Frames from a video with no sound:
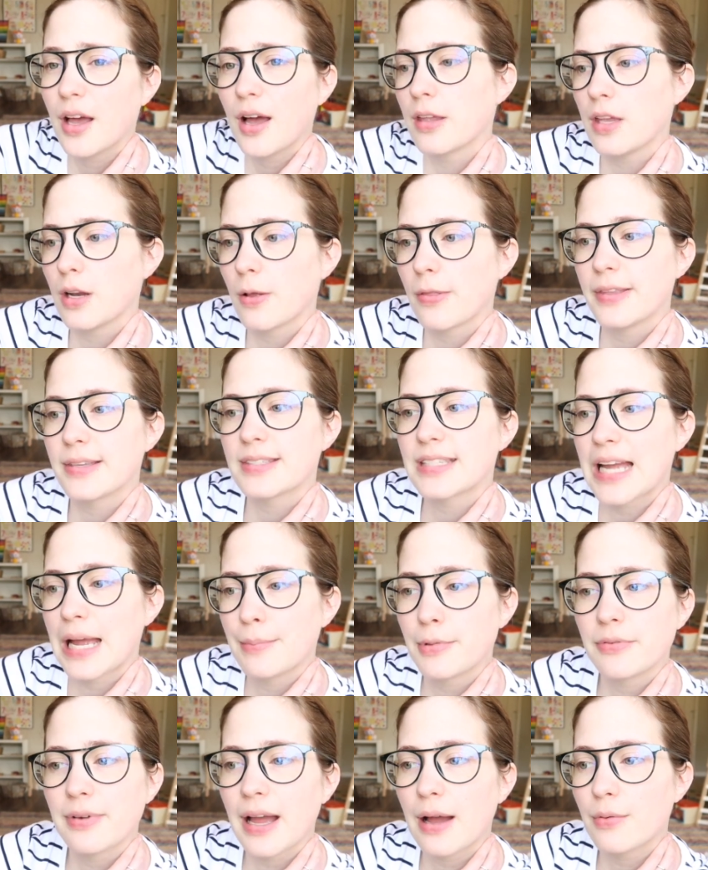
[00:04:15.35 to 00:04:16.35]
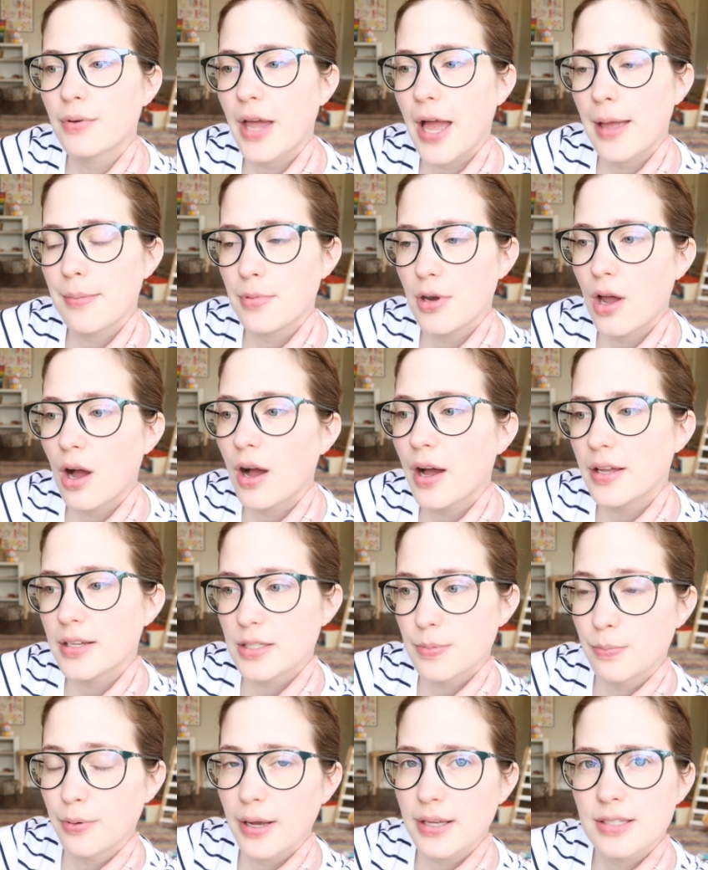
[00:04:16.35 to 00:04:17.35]
You know, this time around I'm not
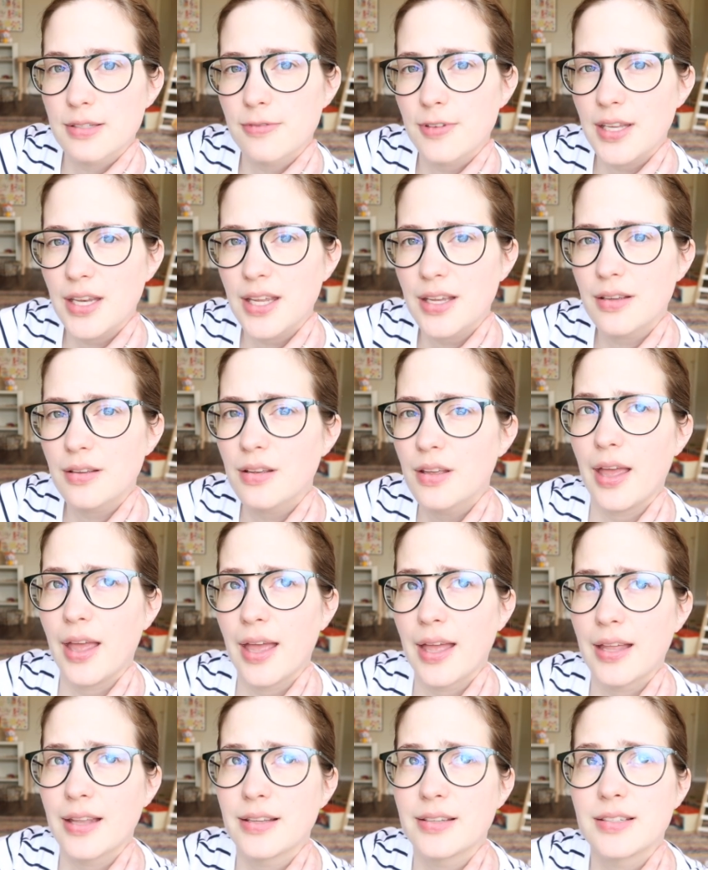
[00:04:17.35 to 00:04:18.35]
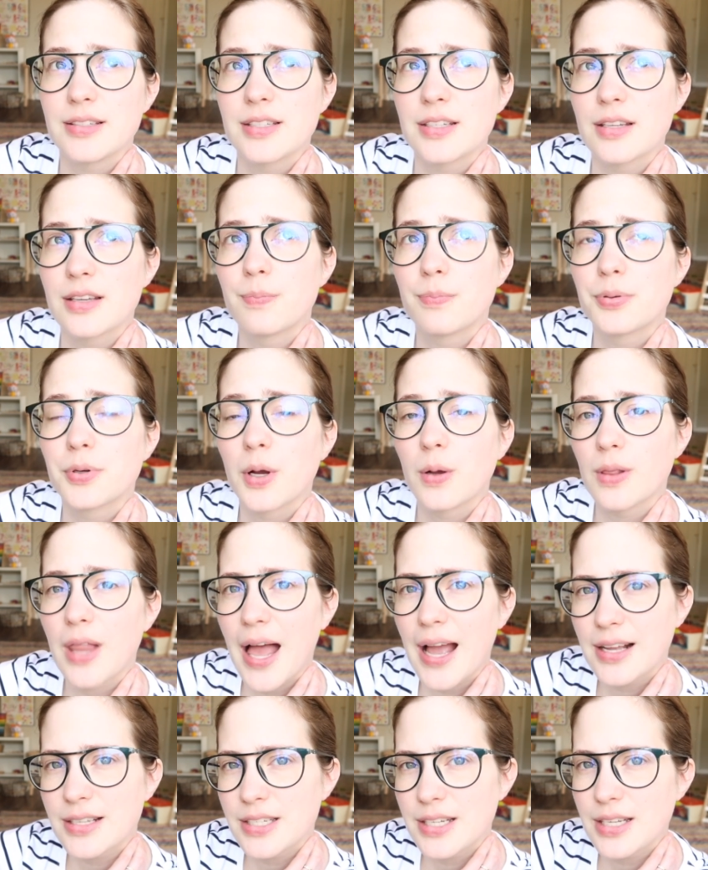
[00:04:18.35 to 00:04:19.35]
breastfeeding, and
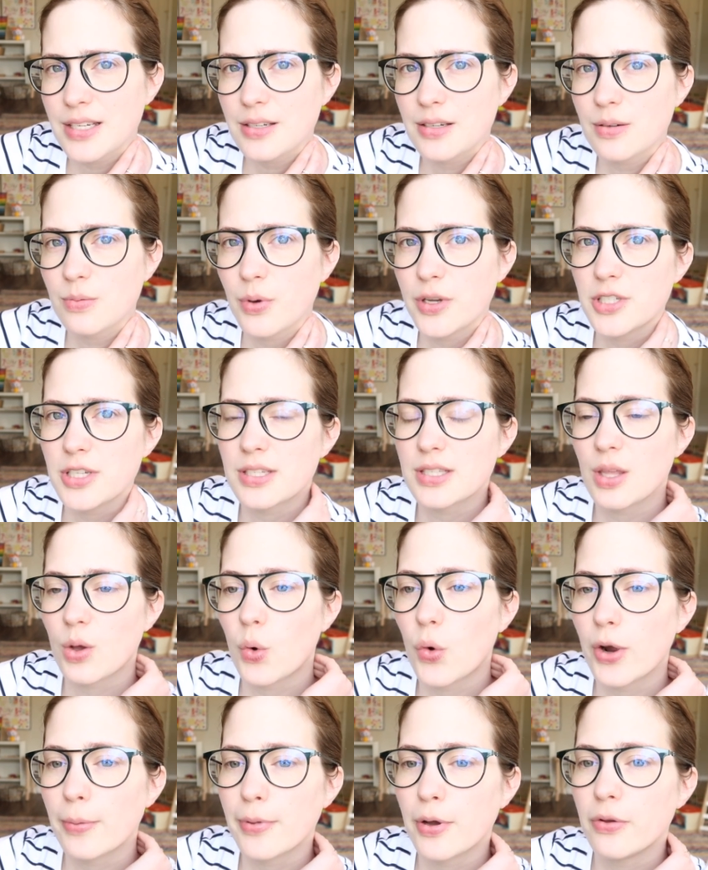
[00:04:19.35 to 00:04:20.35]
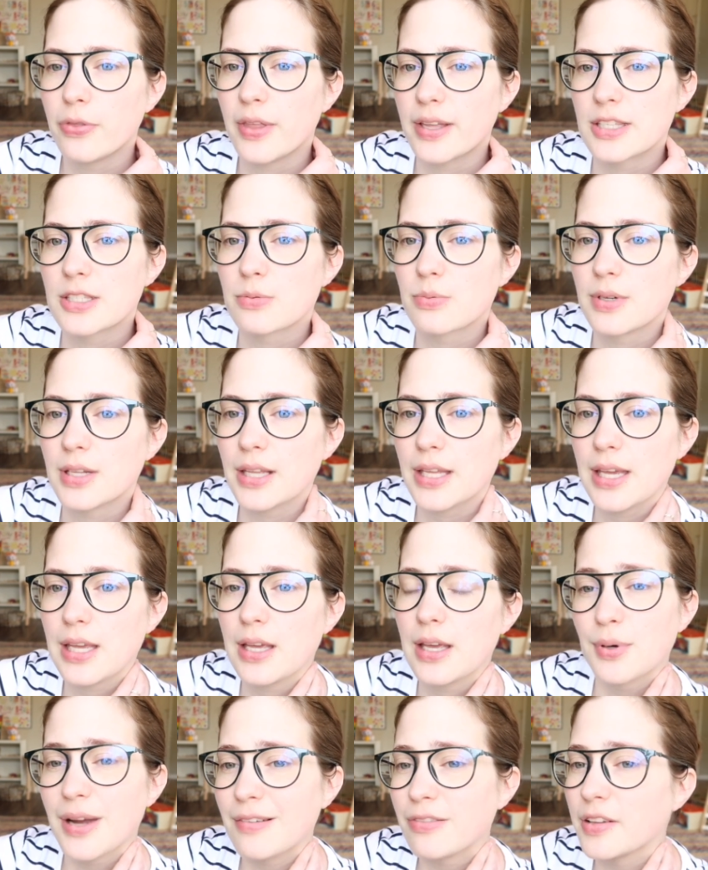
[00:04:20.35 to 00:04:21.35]
prolactin, which is the hormone that's
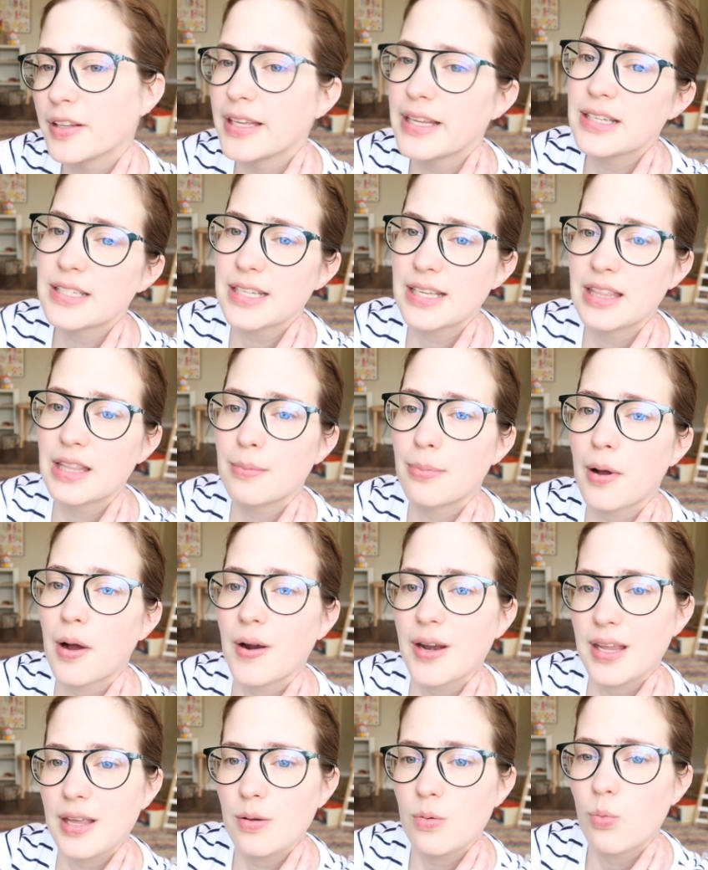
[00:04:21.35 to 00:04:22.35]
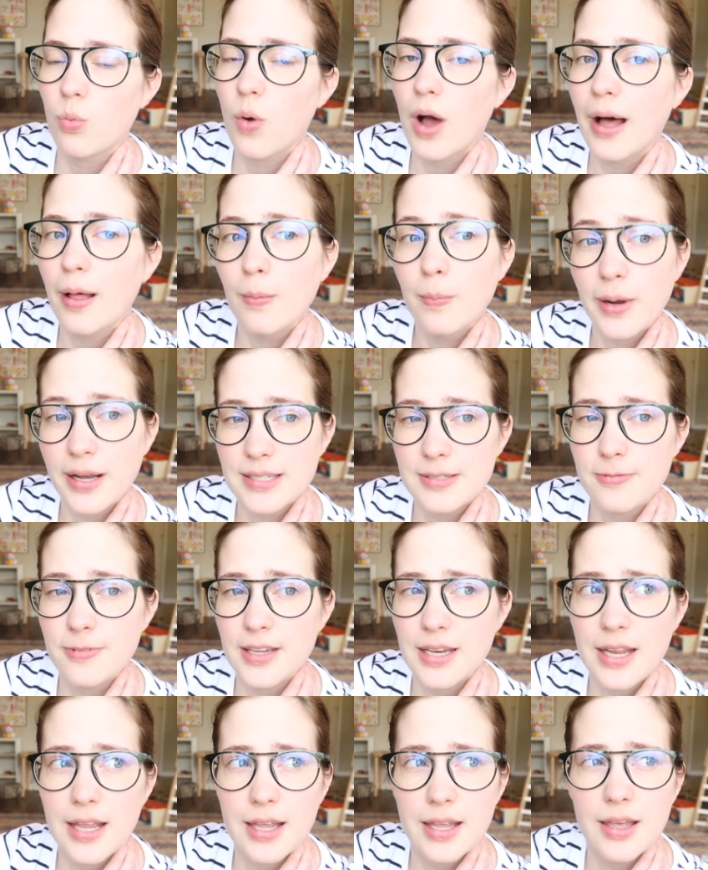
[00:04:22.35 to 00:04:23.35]
really prevalent in the body while
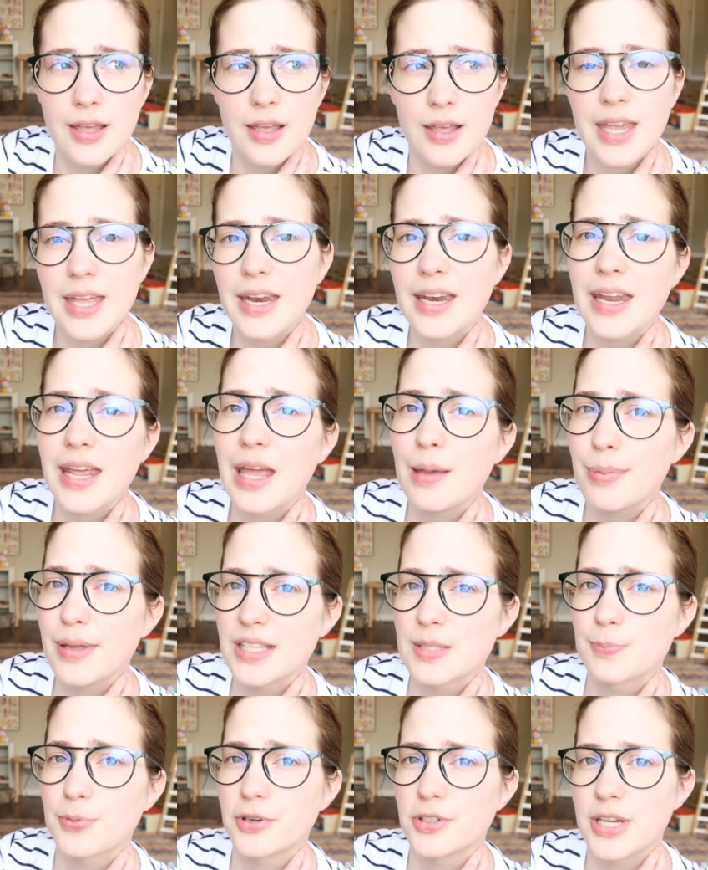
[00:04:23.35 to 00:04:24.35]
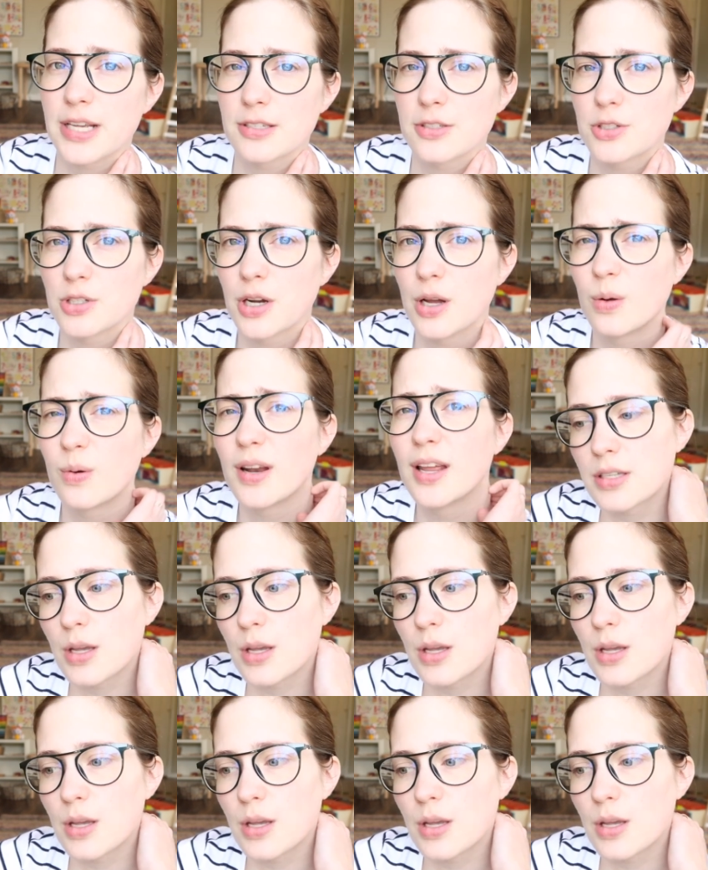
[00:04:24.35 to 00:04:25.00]
breastfeeding, it inhibits progesterone.